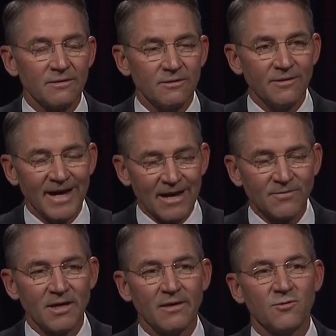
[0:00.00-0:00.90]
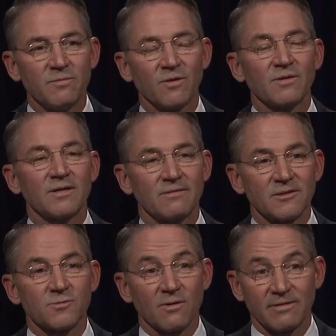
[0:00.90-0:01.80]
You have to have humility in
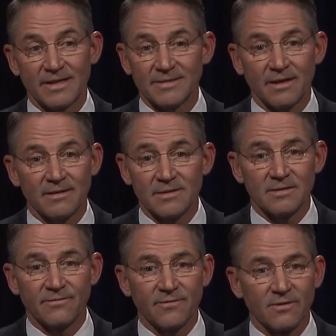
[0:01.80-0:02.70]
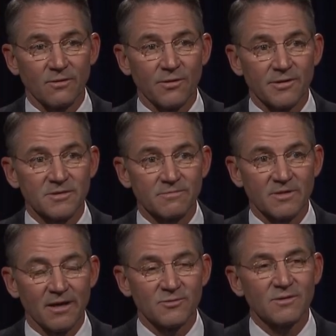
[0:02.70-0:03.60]
this work. That's not easy for a lawyer
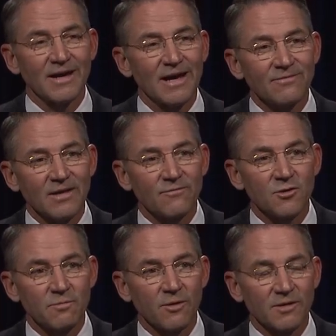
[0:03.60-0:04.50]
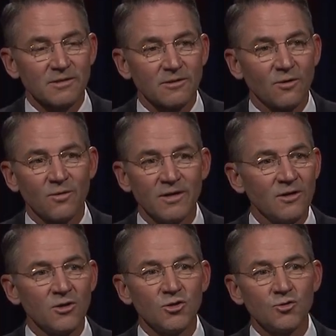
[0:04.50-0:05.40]
sometimes. You have to have the humility to know
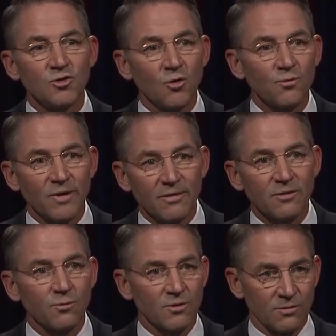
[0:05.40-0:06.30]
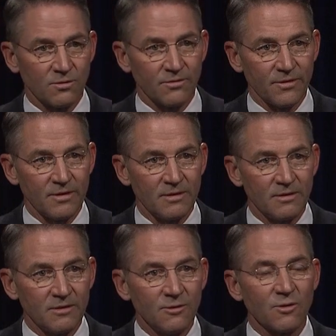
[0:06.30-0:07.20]
you don't run the world.
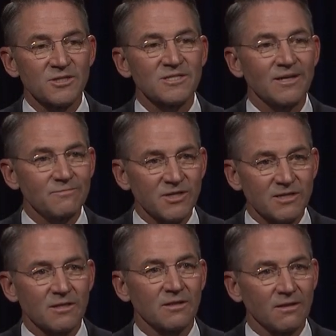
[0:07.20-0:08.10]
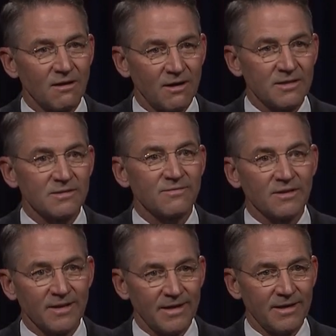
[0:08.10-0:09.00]
You are subject to the laws of
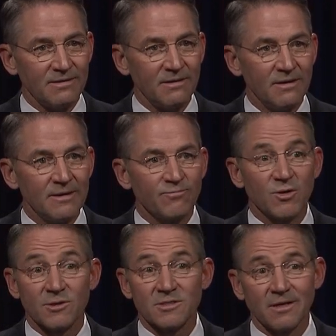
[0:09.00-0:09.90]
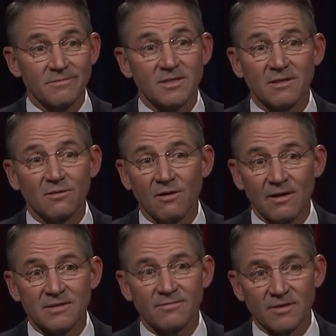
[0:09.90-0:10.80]
the land, you are subject to the
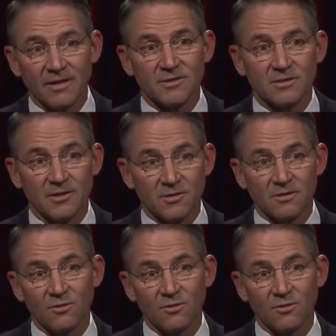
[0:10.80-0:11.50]
laws of the legislature. The